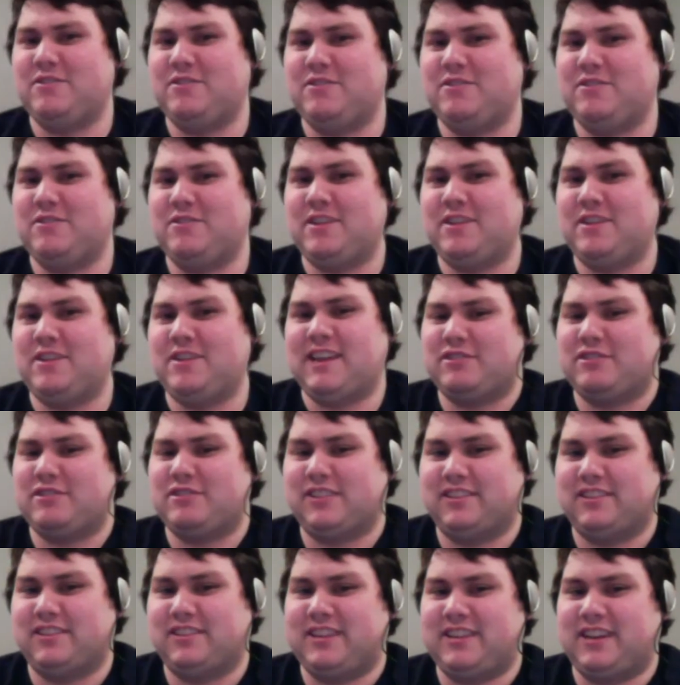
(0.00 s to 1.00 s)

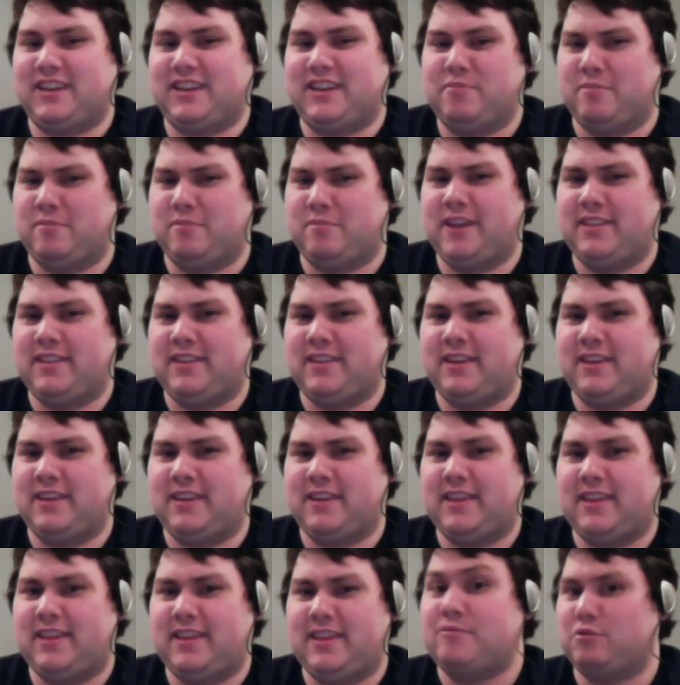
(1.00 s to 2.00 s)
the boomerang thing, that'd be
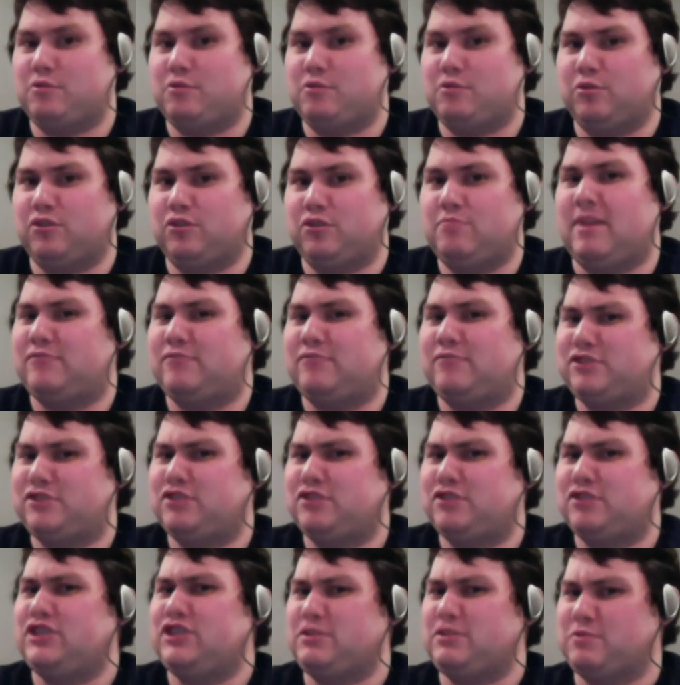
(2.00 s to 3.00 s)
cool too. But I'm sure she
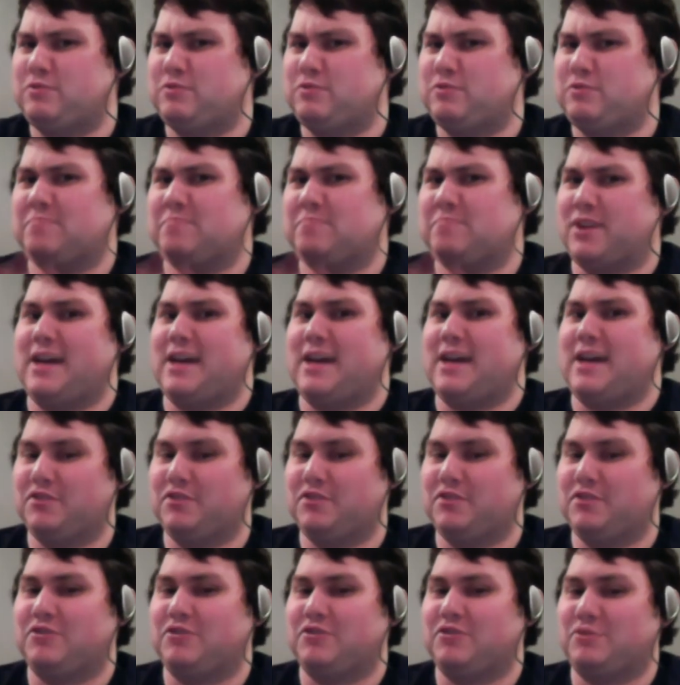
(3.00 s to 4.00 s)
wouldn't bring that with her to a
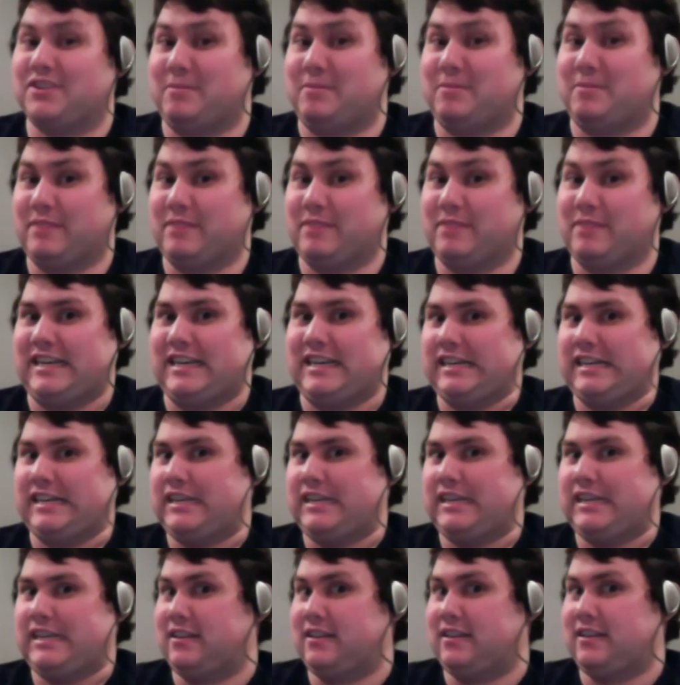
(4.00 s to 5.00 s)
Samba class.
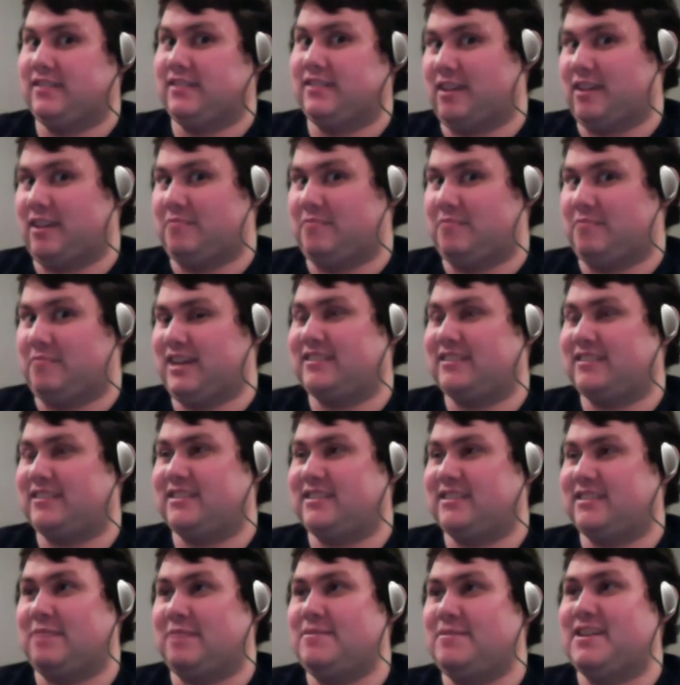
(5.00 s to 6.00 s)
That'd be
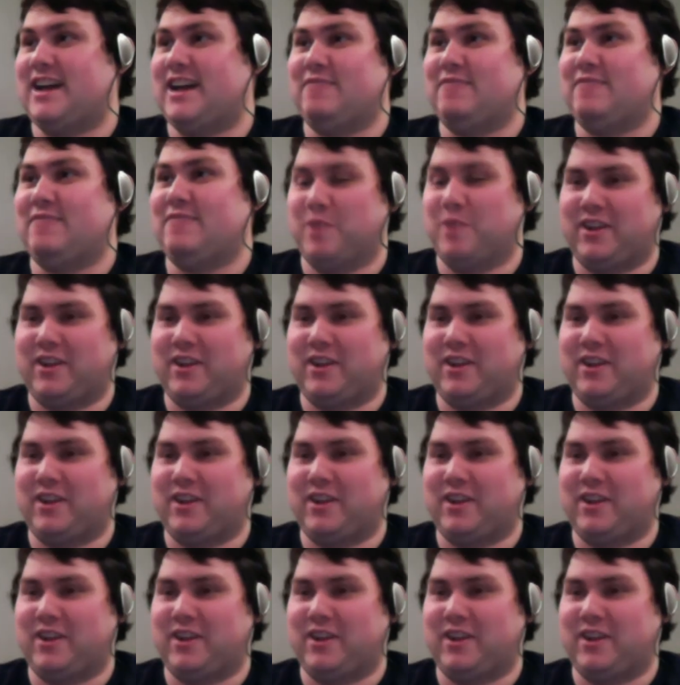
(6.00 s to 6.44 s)
kind of weird.